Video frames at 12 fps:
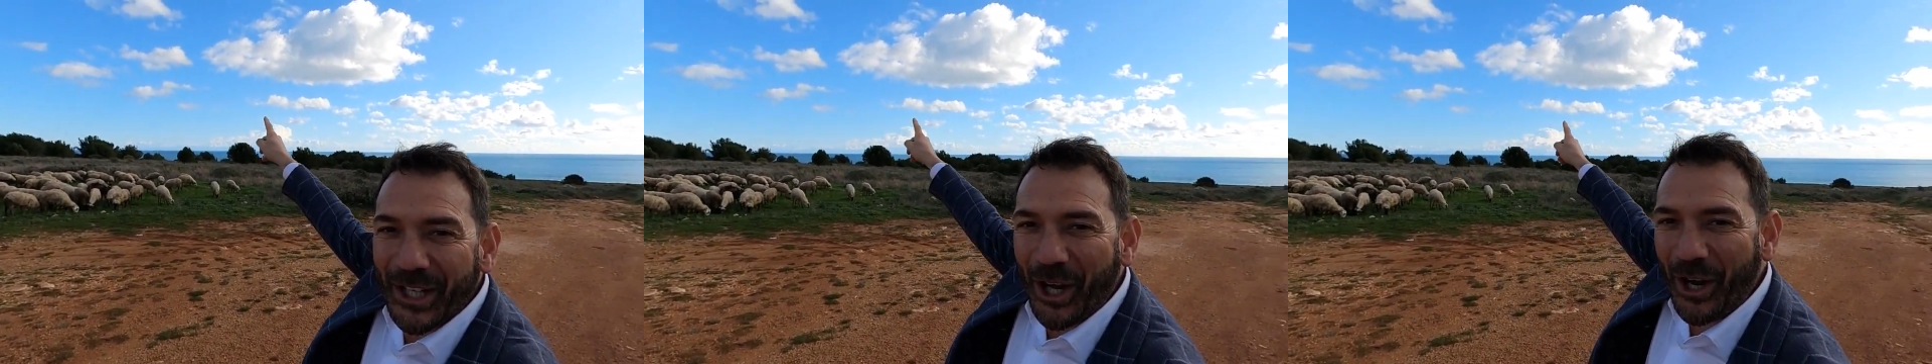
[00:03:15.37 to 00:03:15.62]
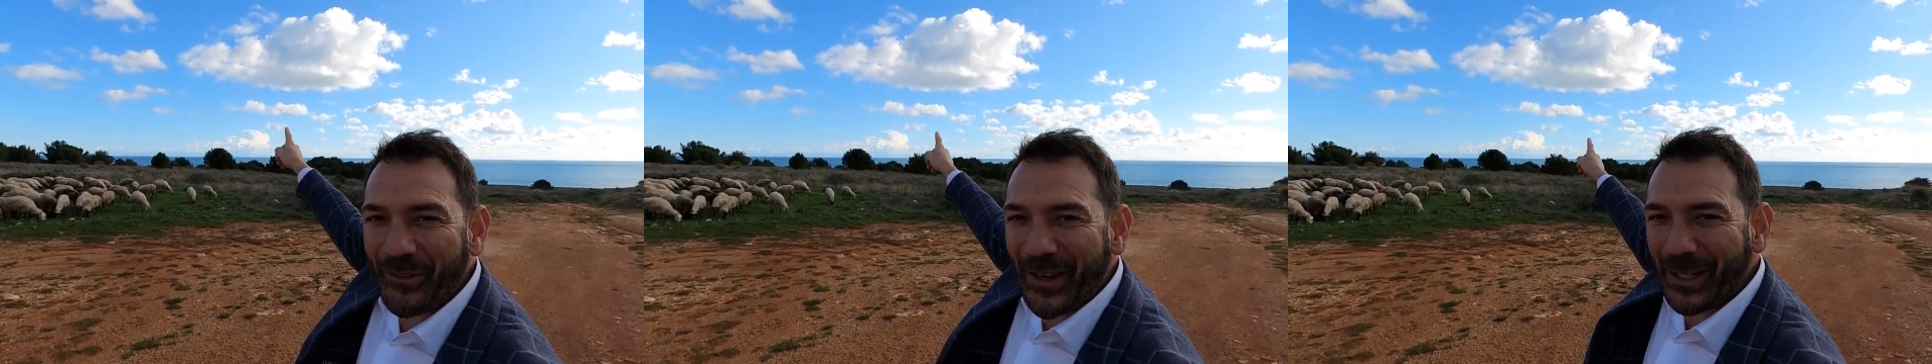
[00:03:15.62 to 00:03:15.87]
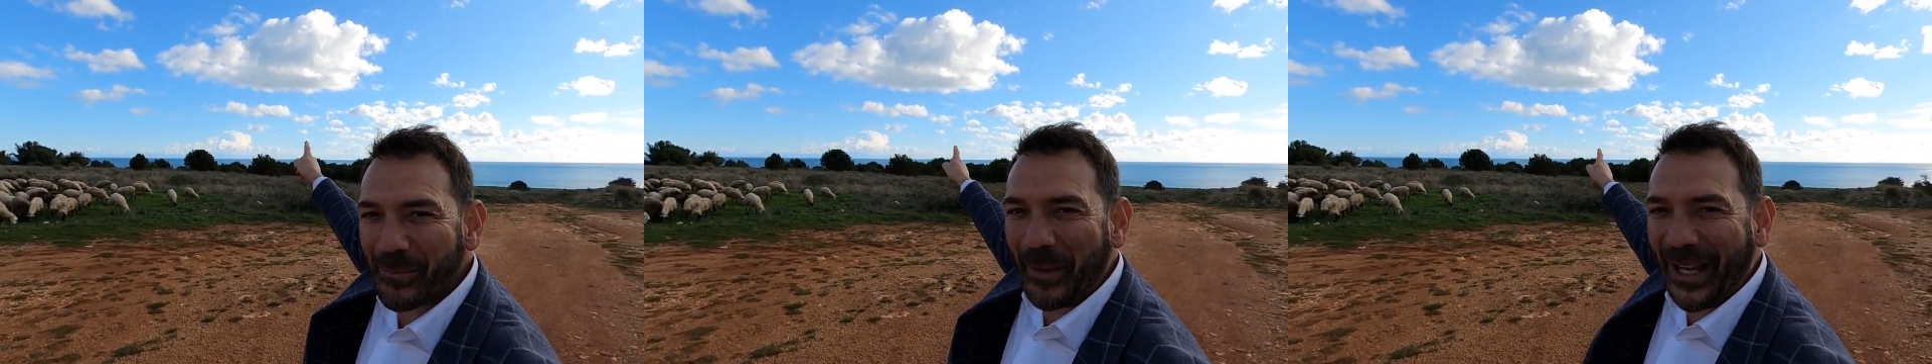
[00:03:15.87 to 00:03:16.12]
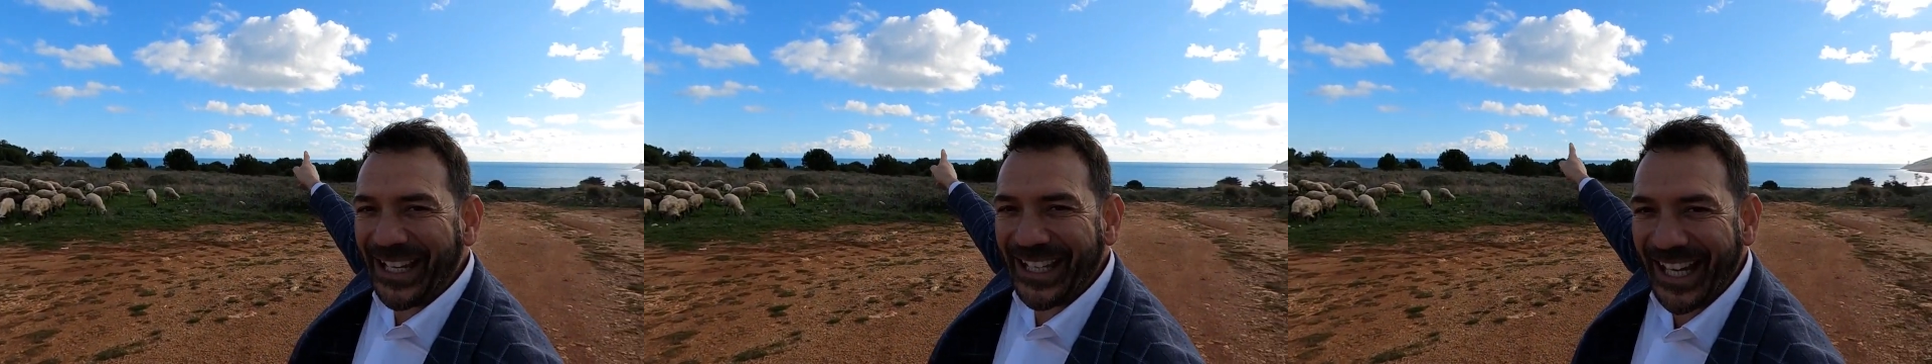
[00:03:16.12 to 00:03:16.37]
of
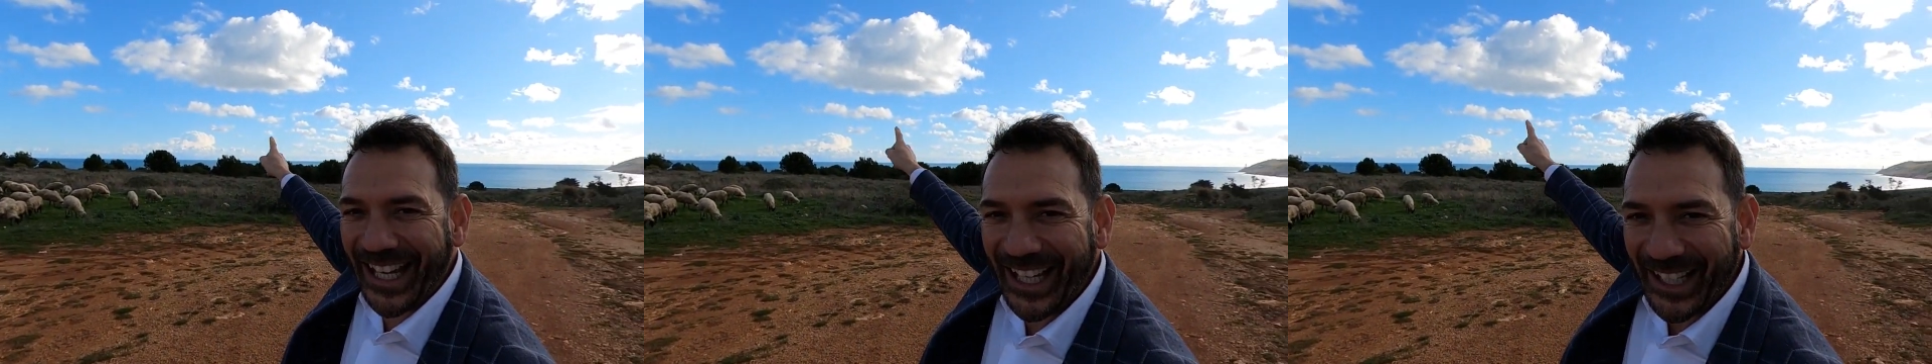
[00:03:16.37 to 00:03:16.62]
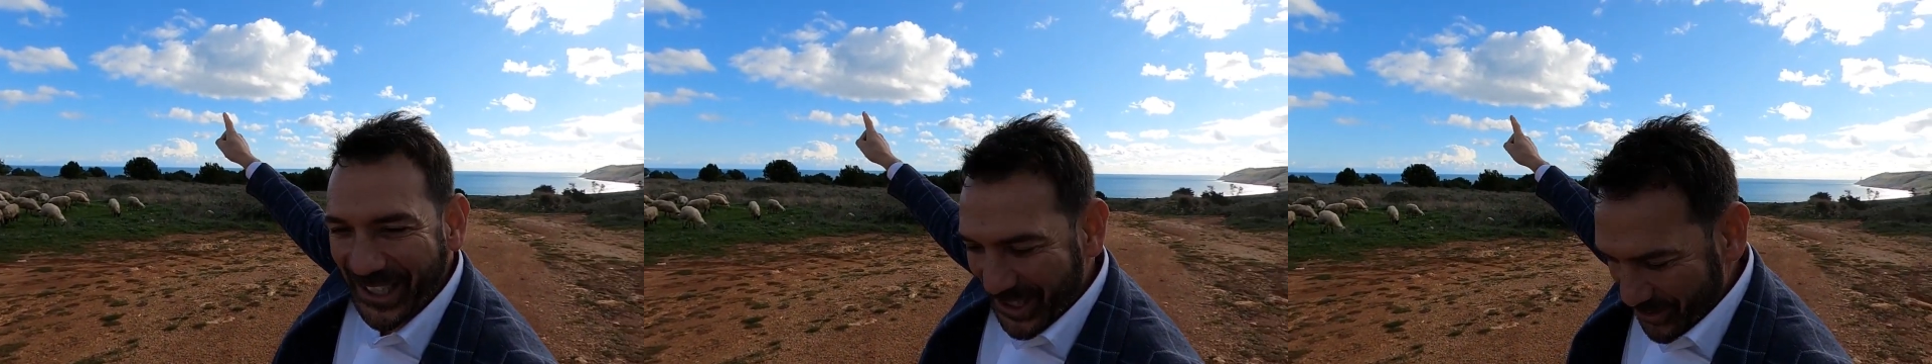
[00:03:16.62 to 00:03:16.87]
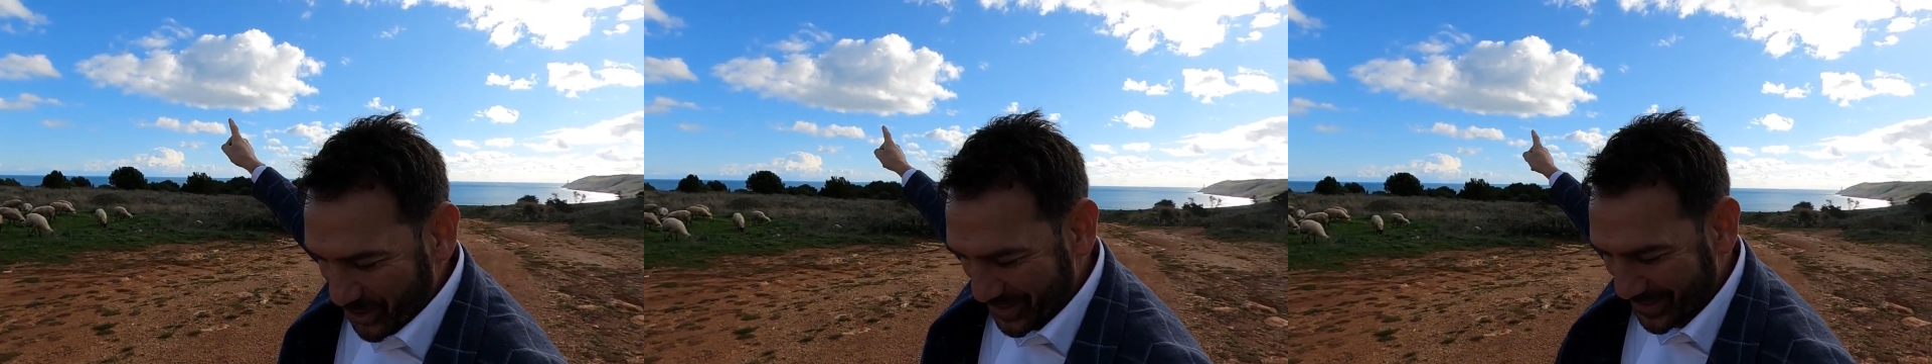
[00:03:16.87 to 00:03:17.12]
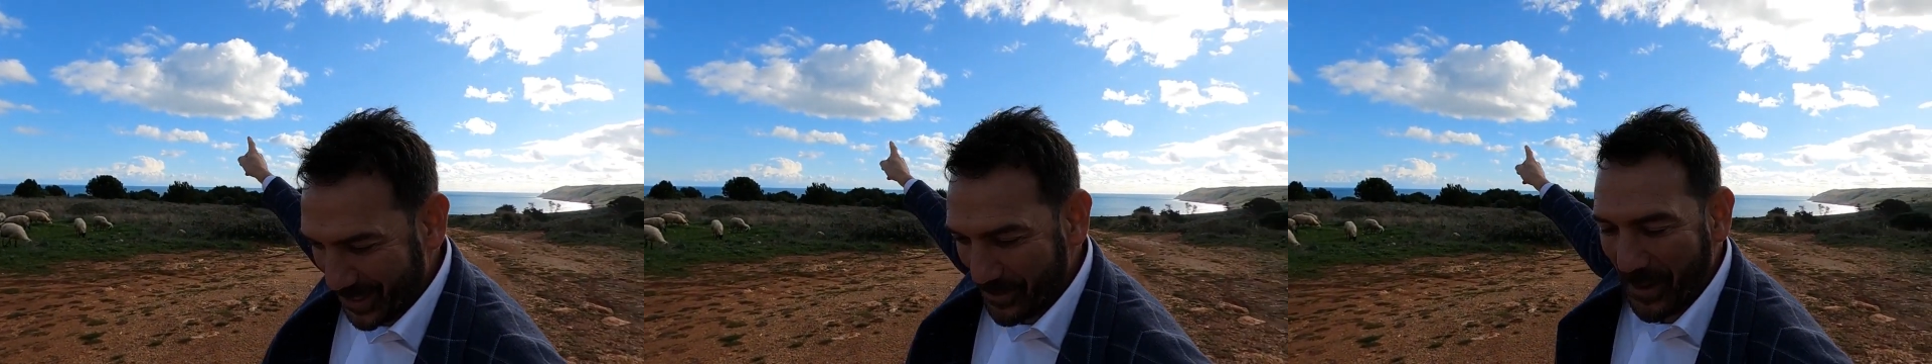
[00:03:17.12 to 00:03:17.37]
Albania
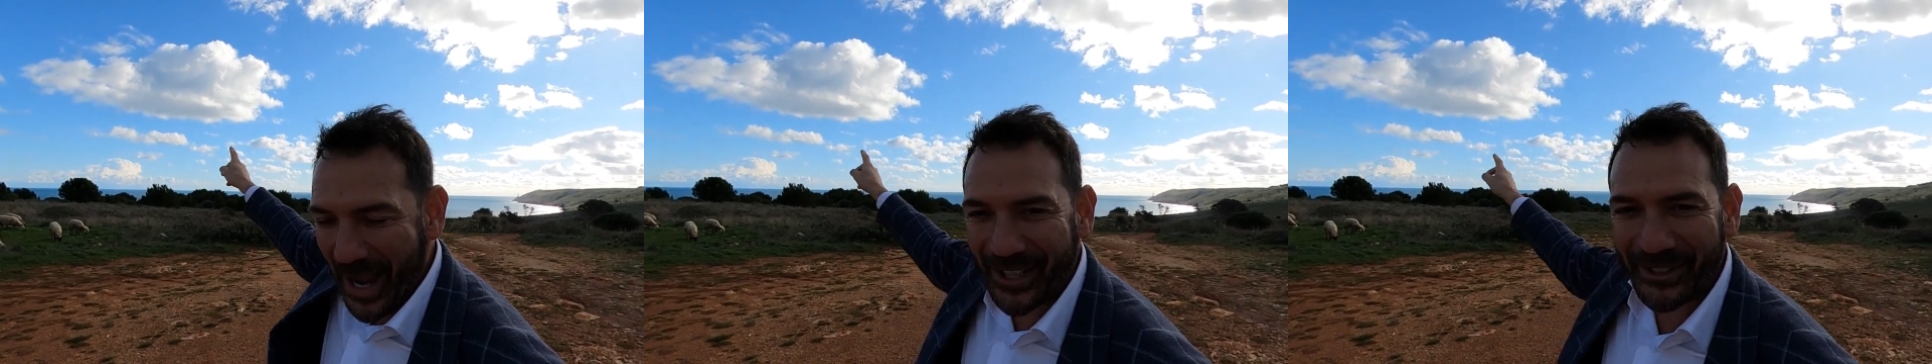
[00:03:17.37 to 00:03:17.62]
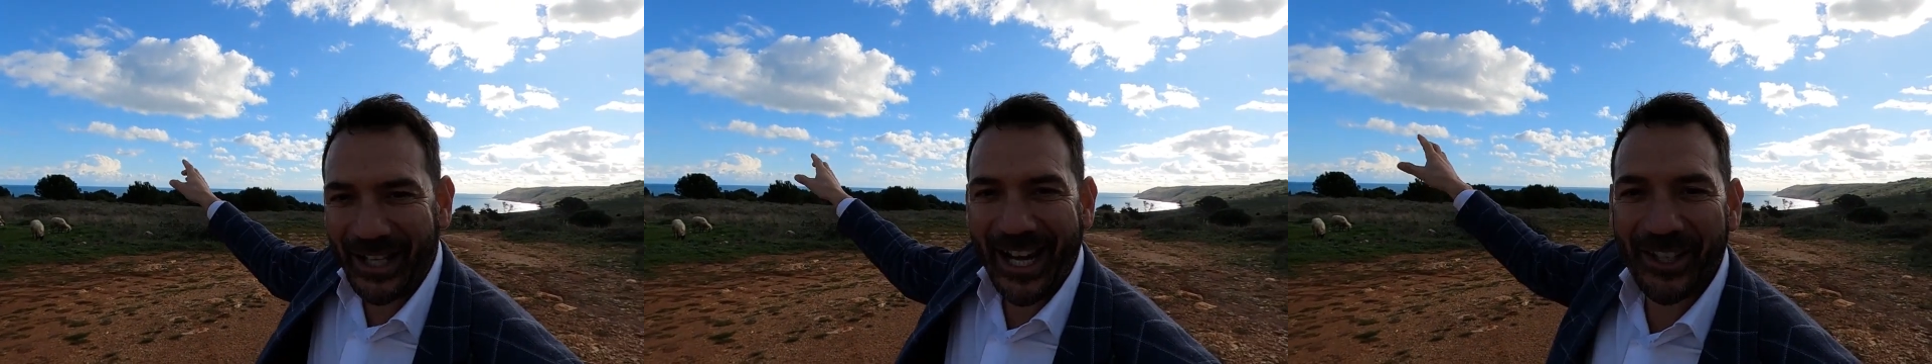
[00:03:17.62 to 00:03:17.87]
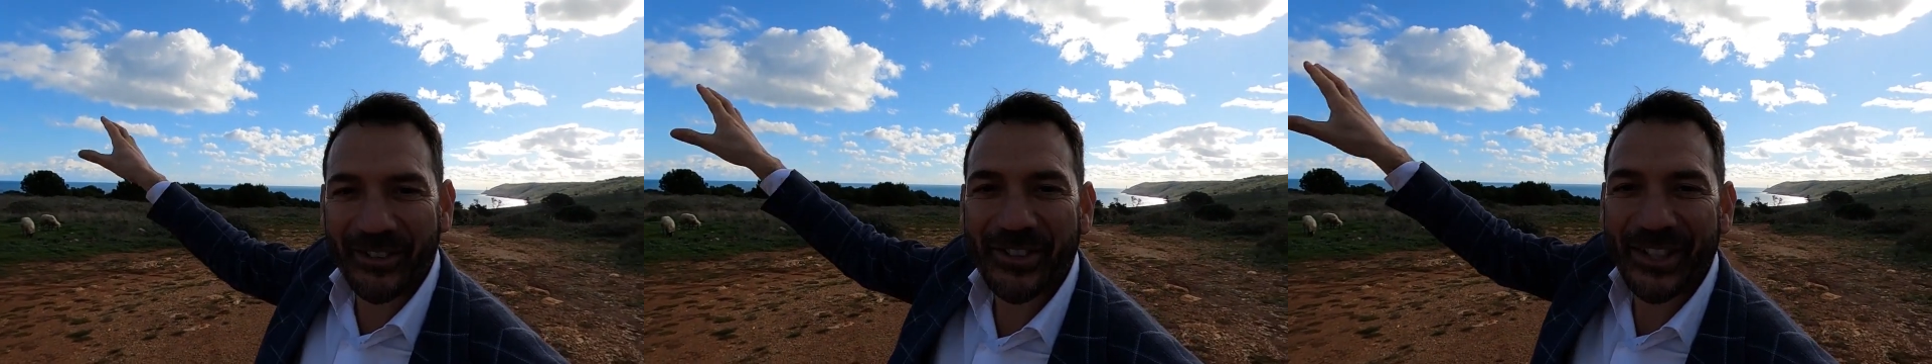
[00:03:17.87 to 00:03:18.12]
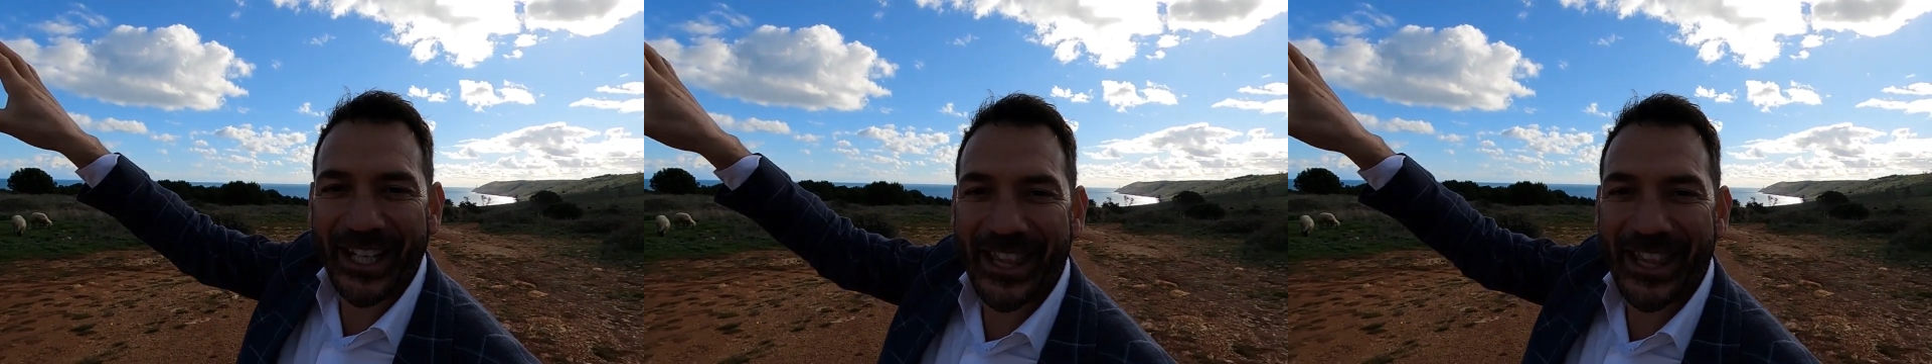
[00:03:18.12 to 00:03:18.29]
just in the background